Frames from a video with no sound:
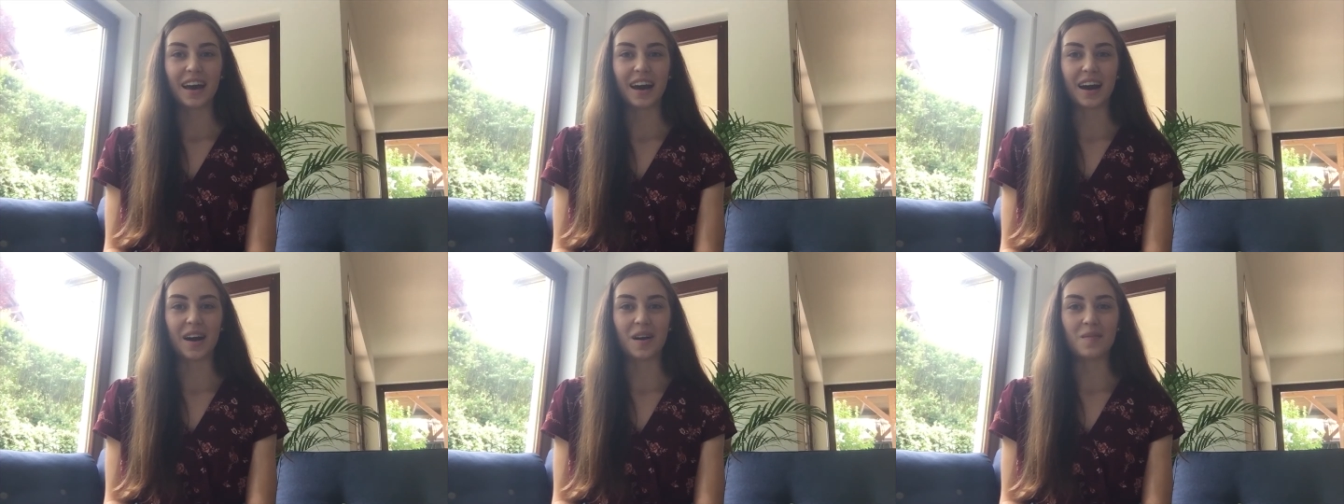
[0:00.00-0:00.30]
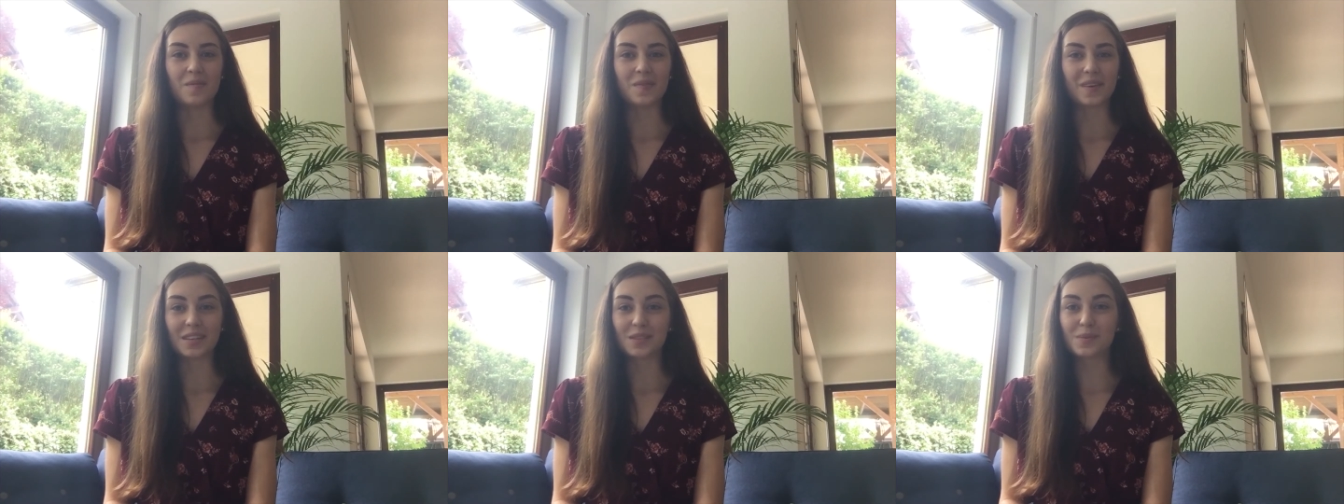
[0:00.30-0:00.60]

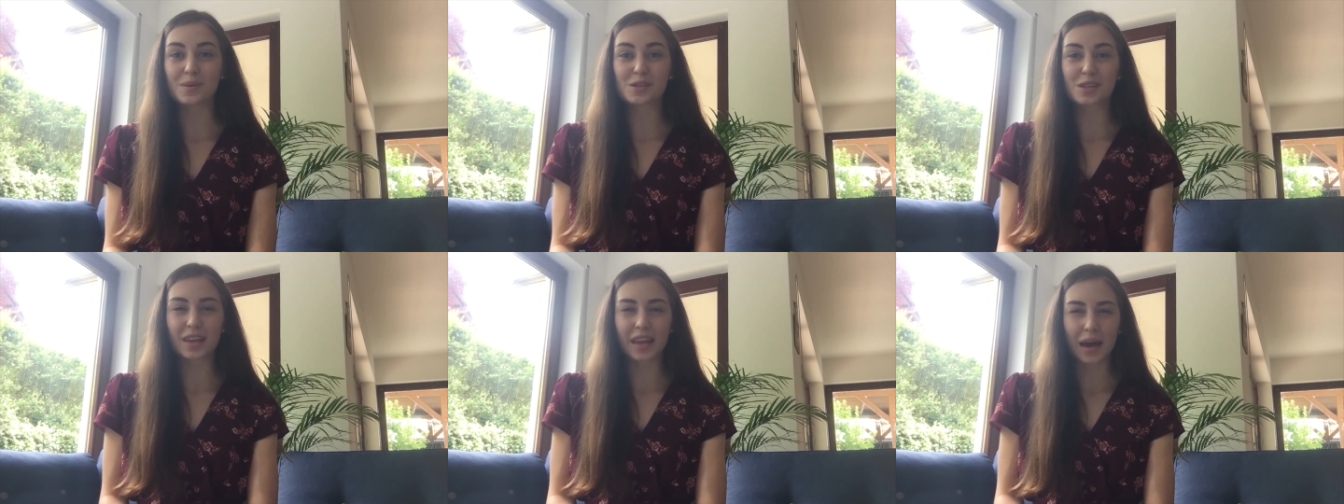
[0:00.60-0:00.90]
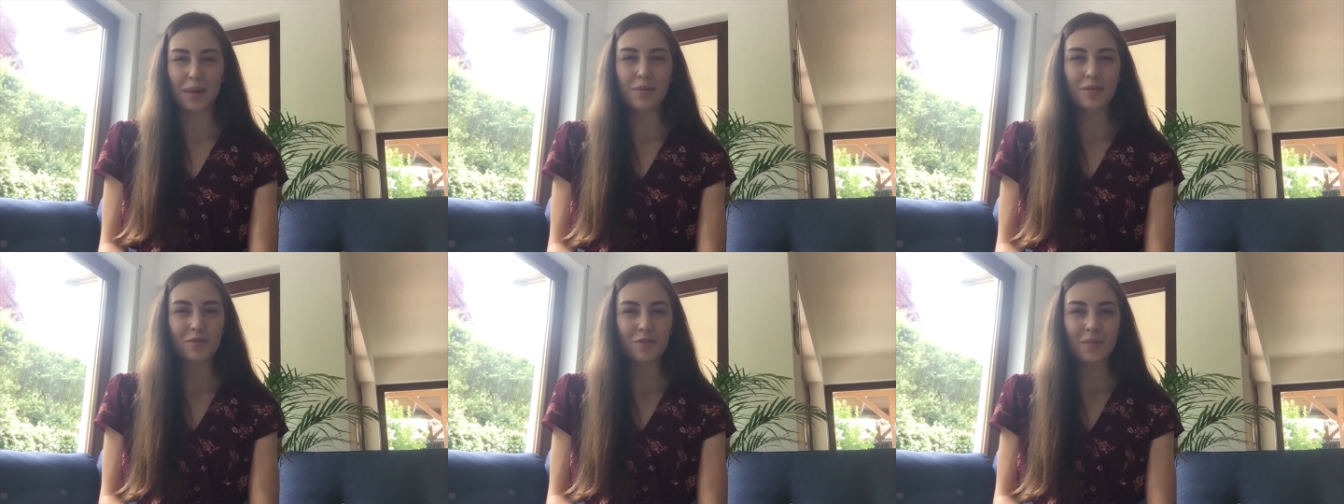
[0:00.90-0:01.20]
um, especially
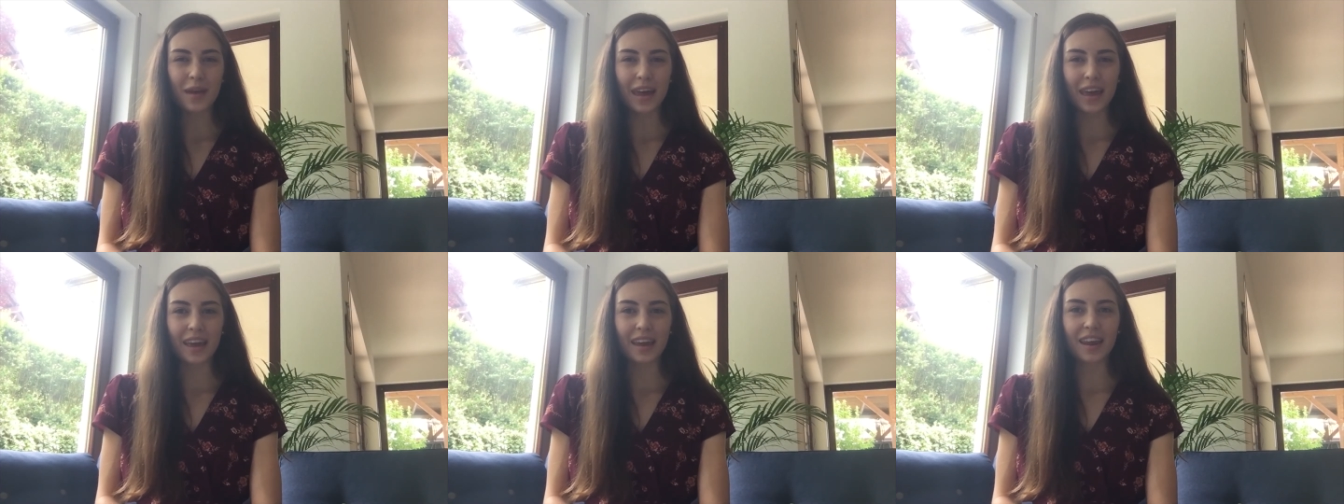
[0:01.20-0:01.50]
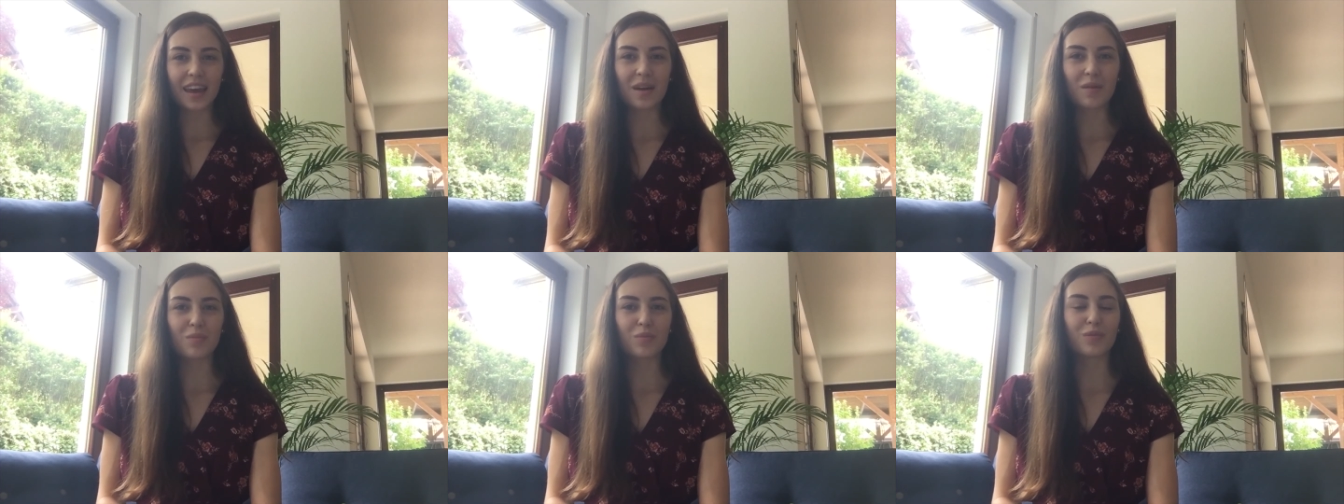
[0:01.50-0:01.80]
coming from
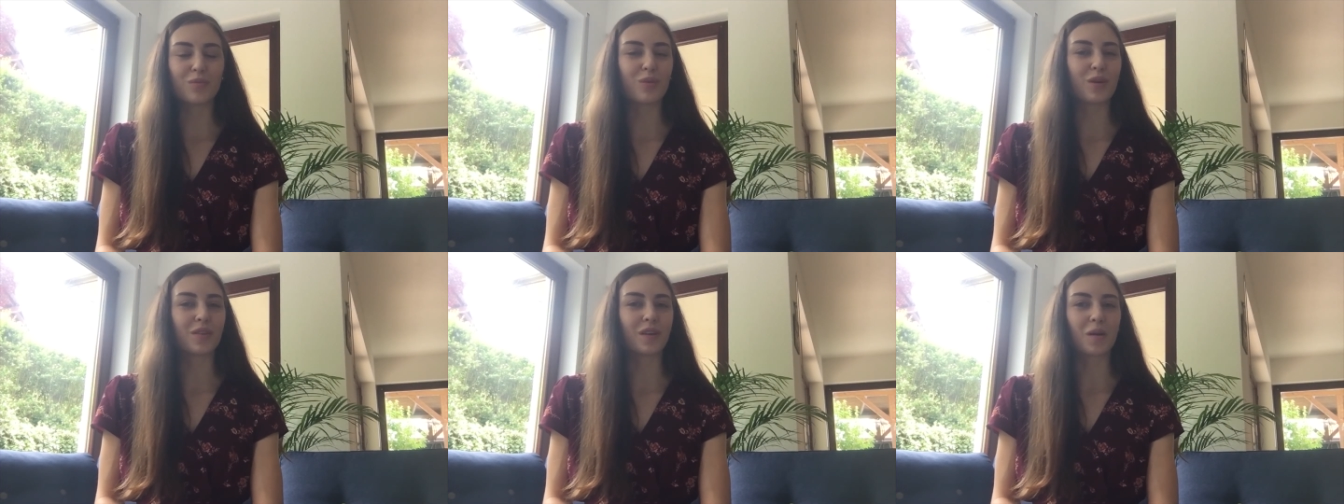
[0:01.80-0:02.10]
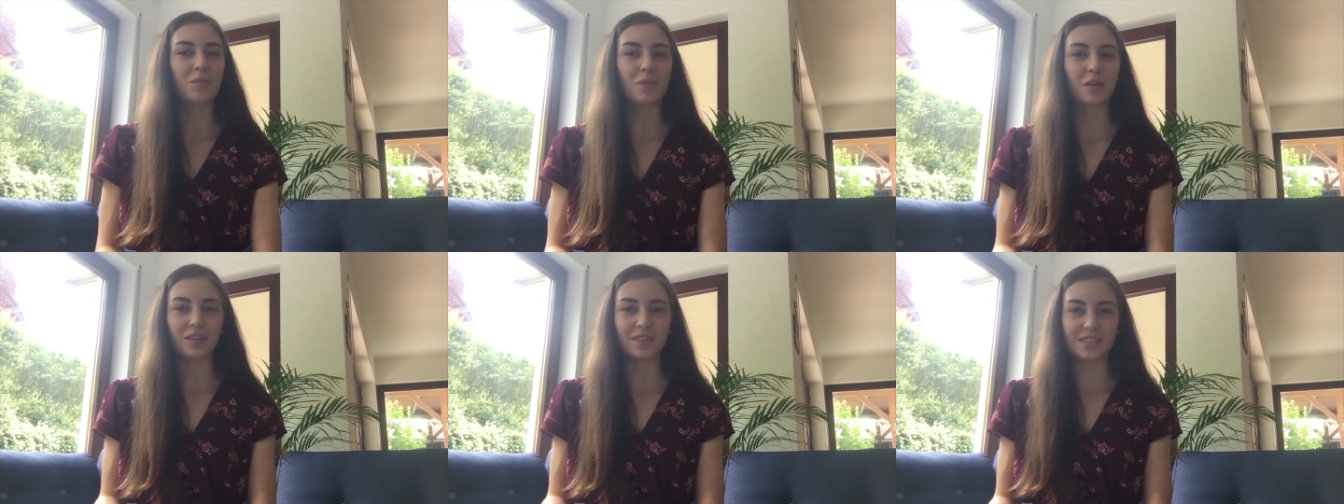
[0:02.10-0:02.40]
A&M with
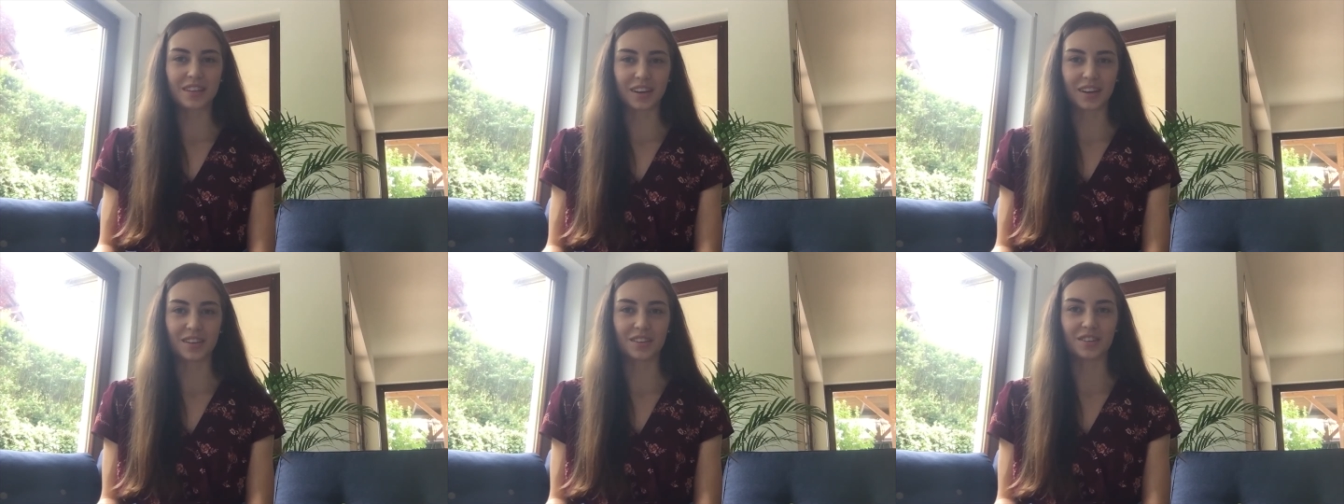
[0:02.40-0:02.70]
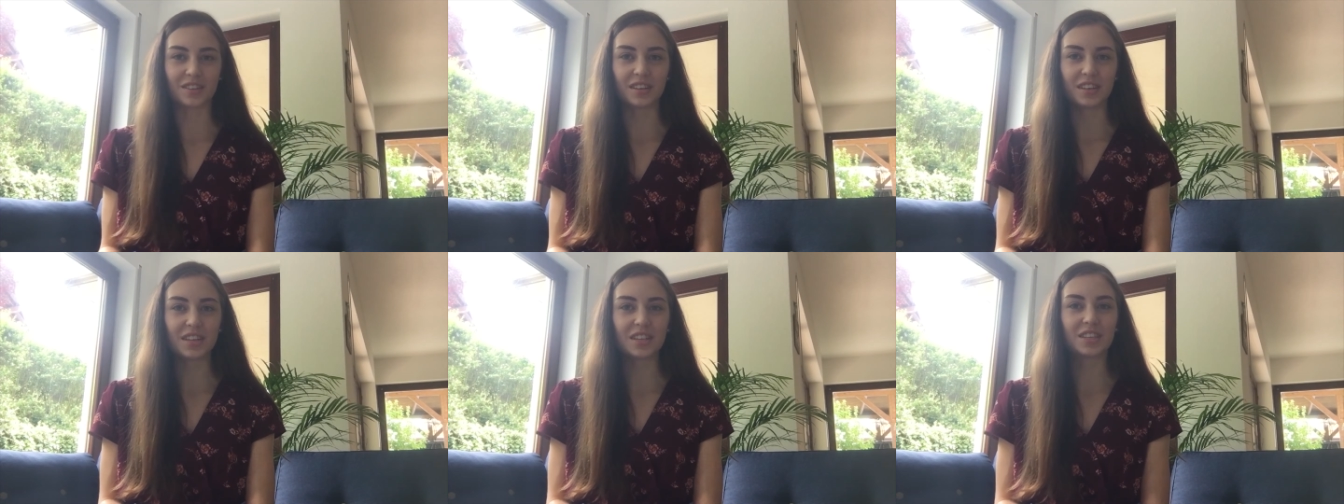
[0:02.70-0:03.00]
our military
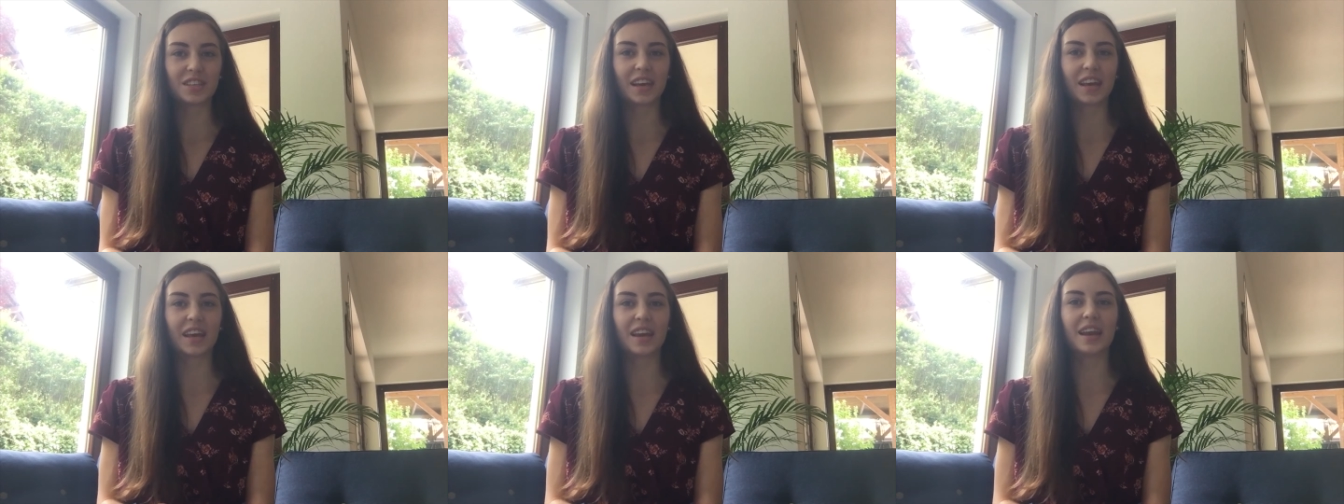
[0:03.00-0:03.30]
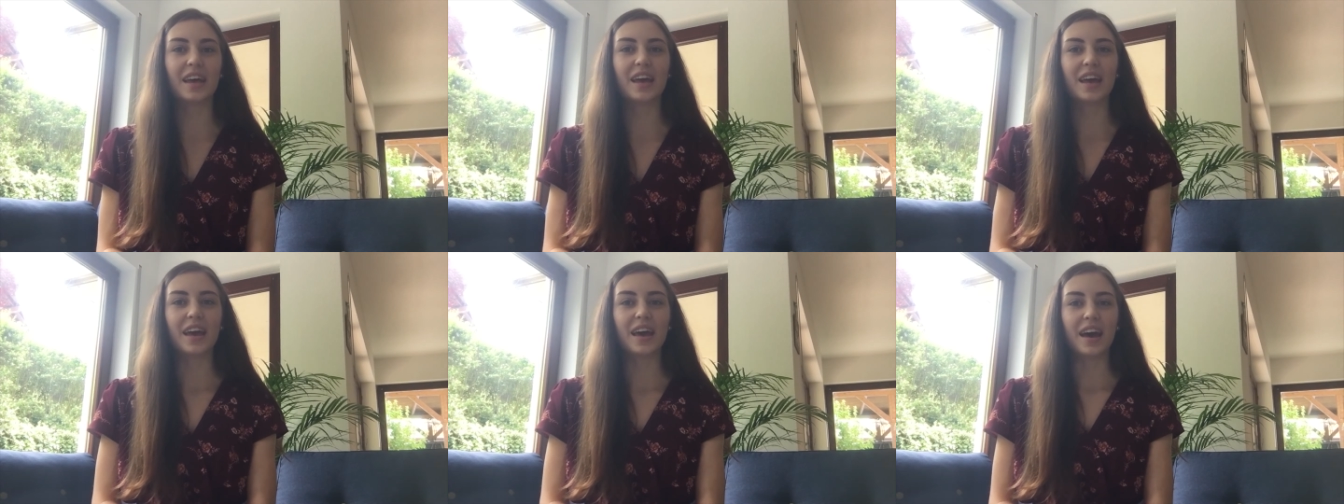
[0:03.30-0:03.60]

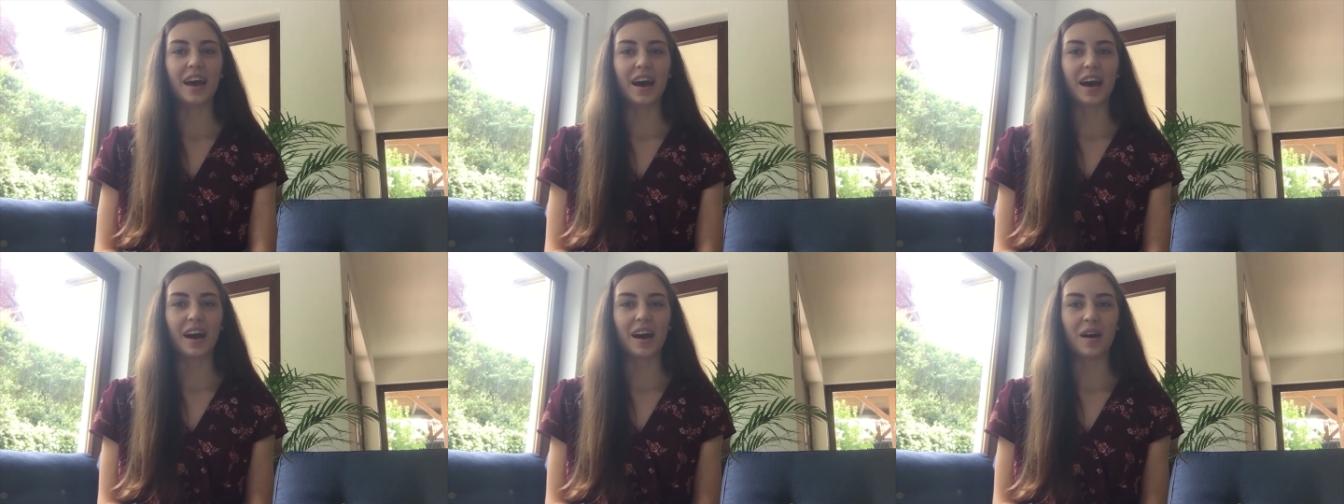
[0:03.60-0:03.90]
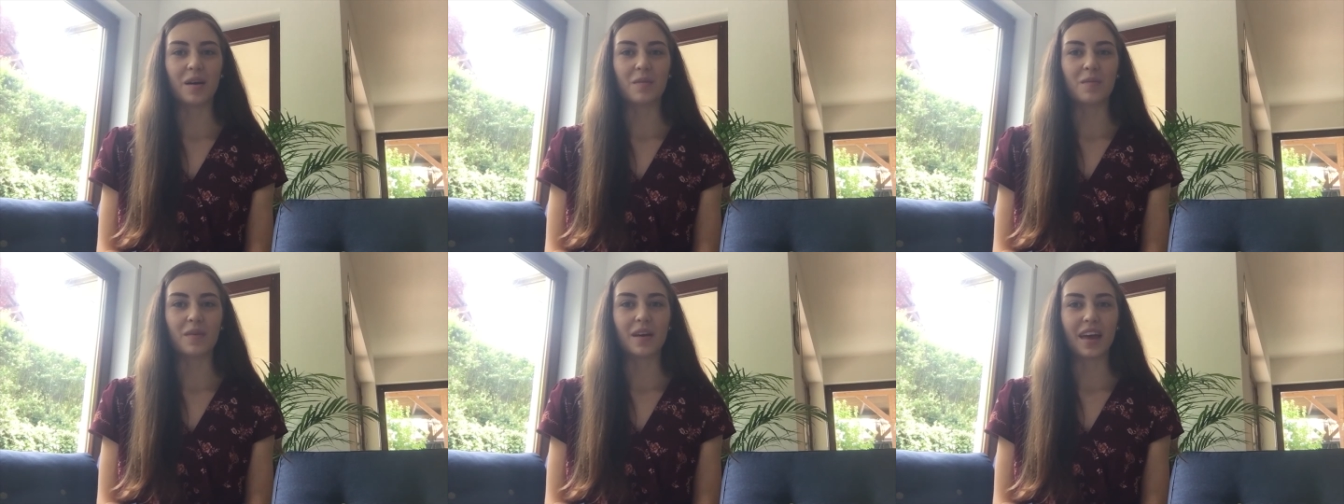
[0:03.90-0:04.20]
tradition
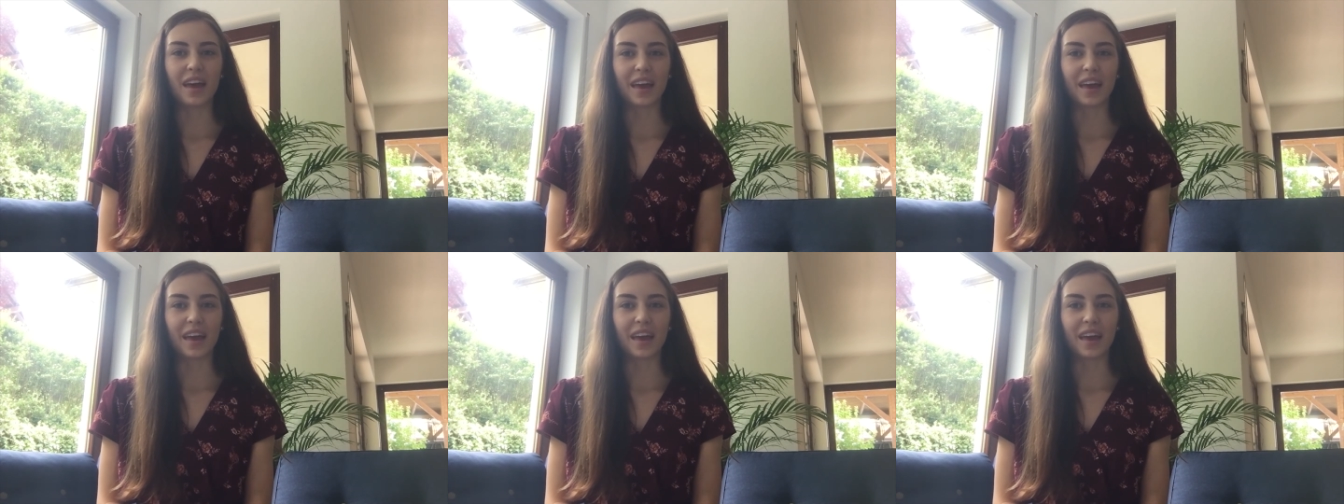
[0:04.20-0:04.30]
um,